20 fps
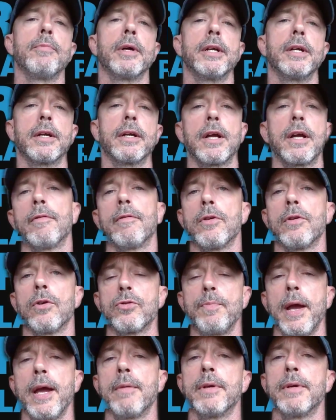money to cover those
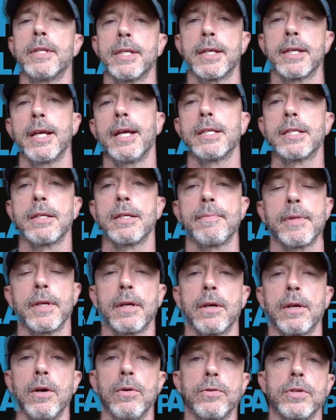payments in case something
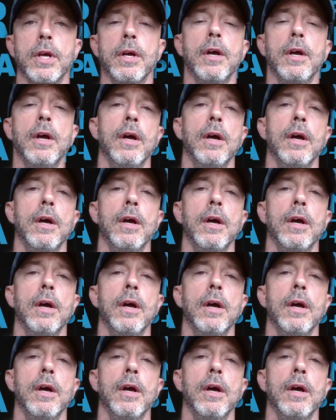goes